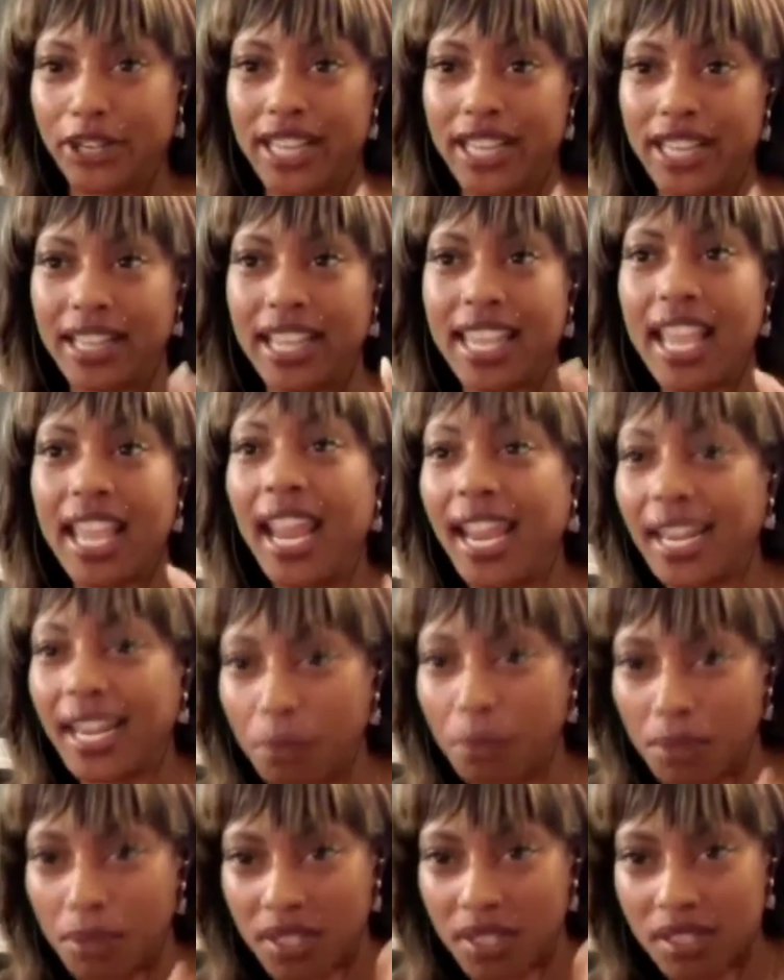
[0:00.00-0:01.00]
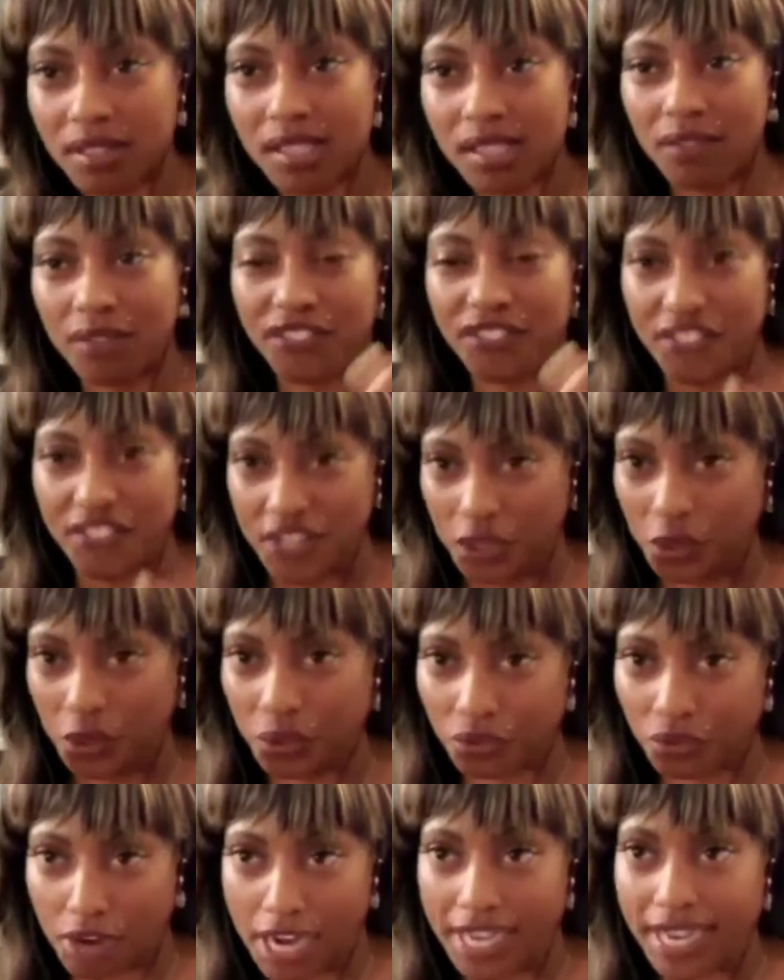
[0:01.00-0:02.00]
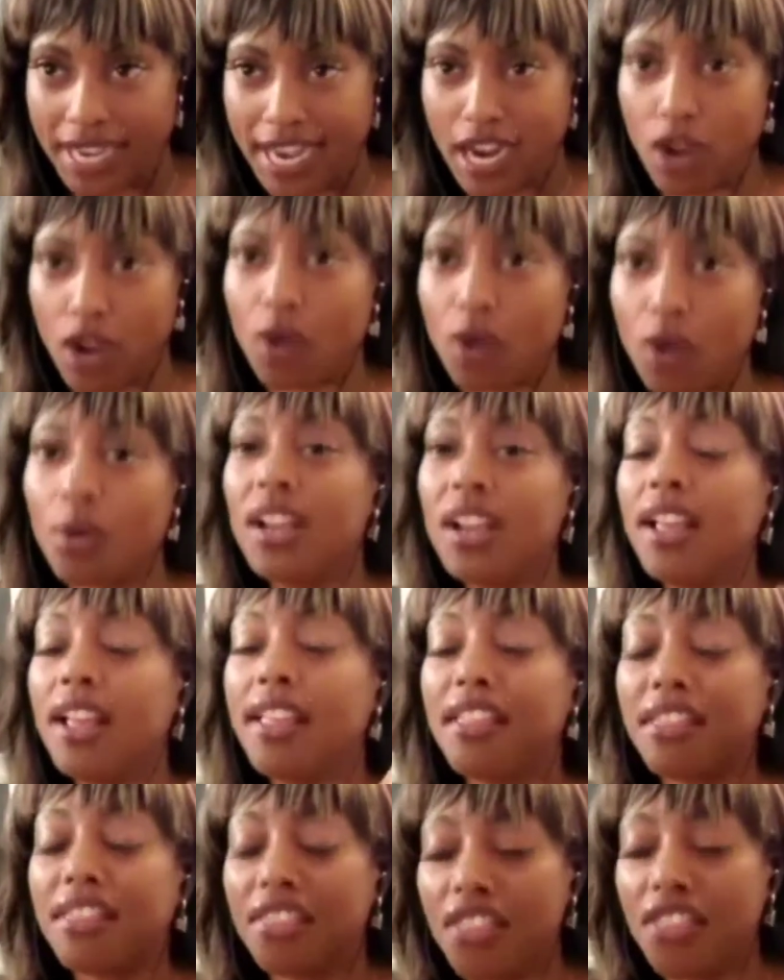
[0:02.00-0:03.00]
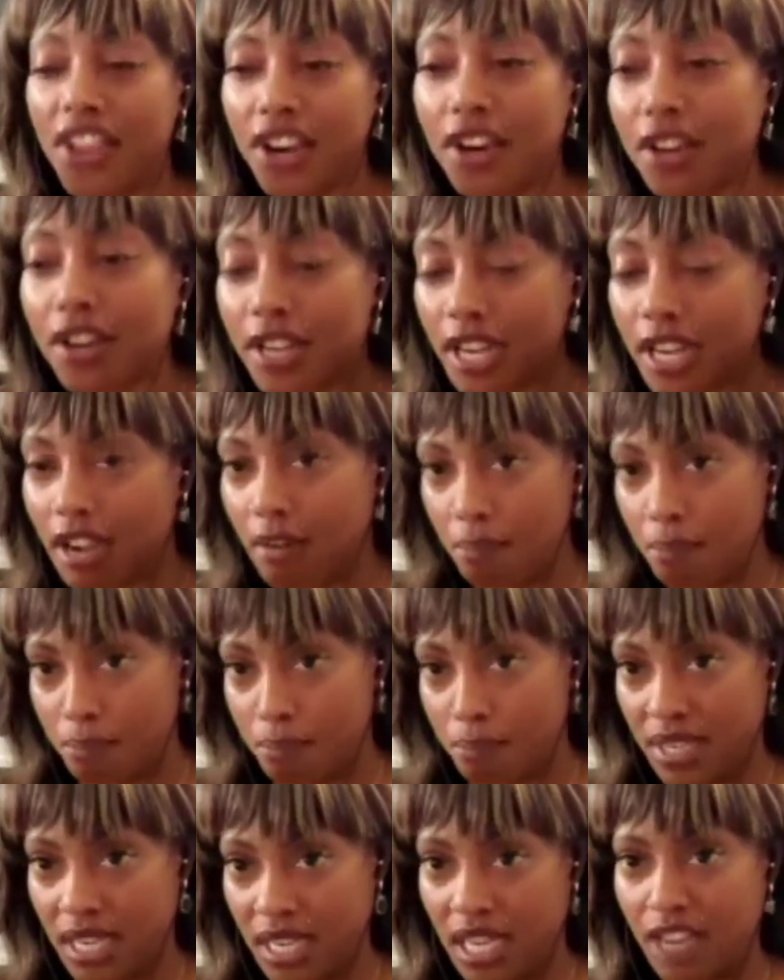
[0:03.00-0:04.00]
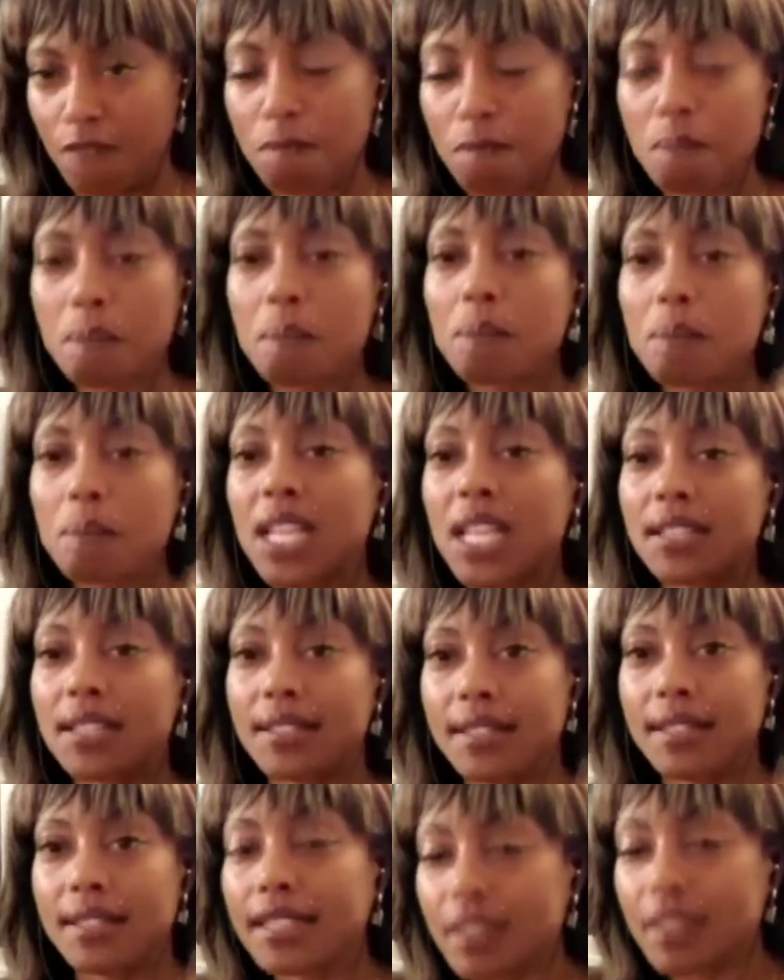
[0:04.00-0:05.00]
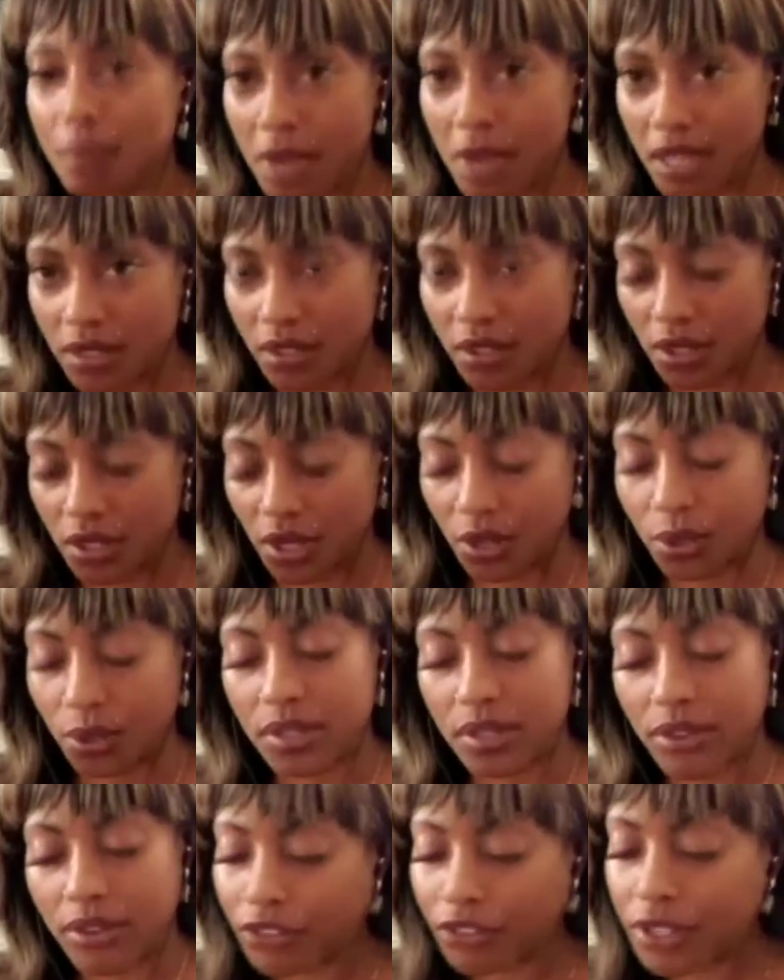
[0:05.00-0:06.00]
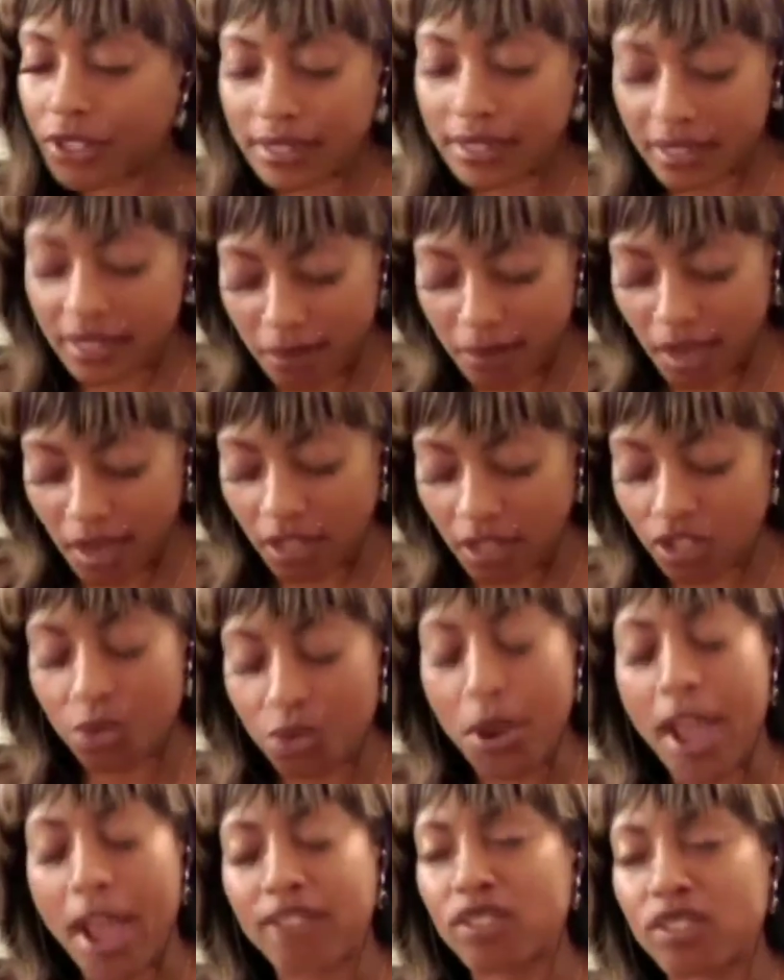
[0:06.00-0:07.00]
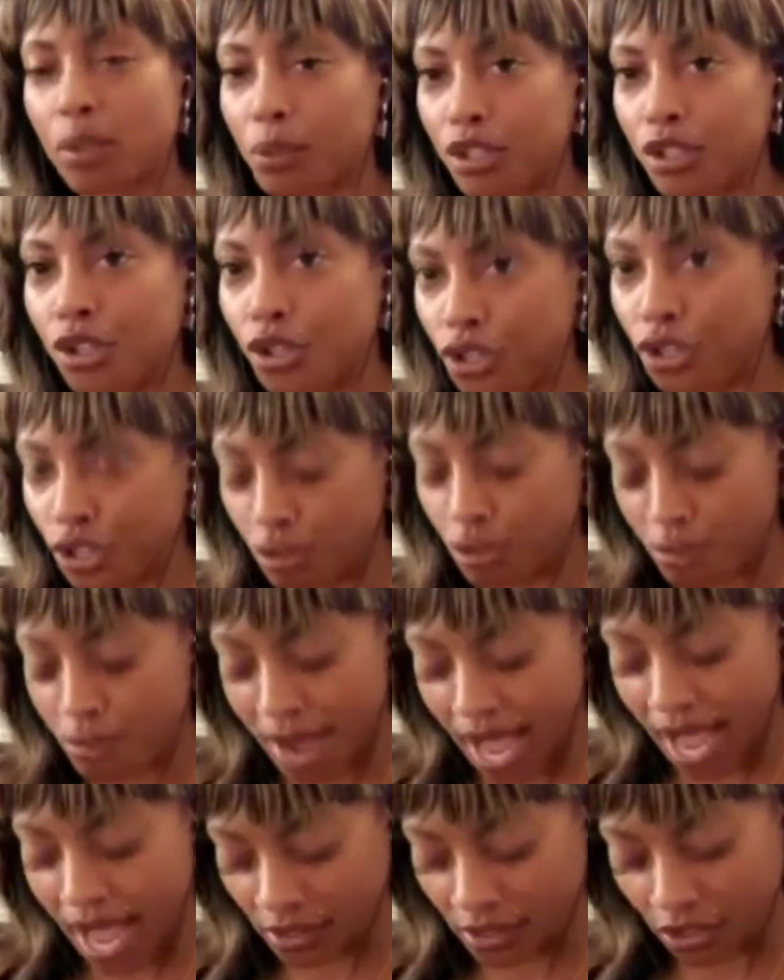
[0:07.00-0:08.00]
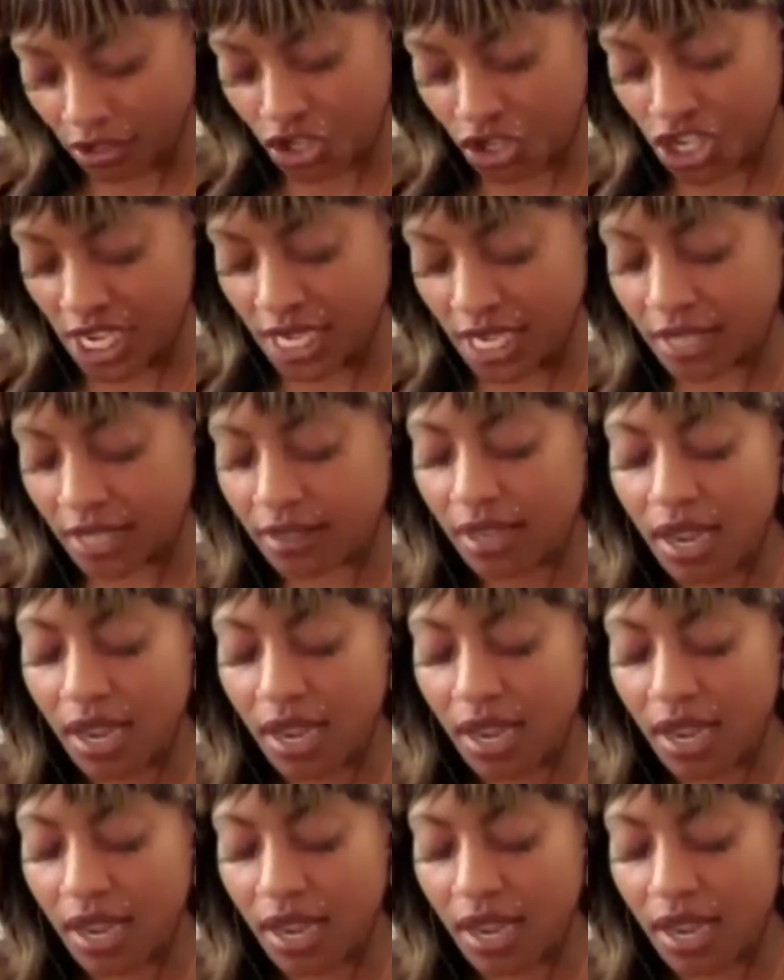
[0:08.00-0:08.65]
in the cannabis field right now. Their company, 6 months ago, because every 6 months you have to produce your balance sheet.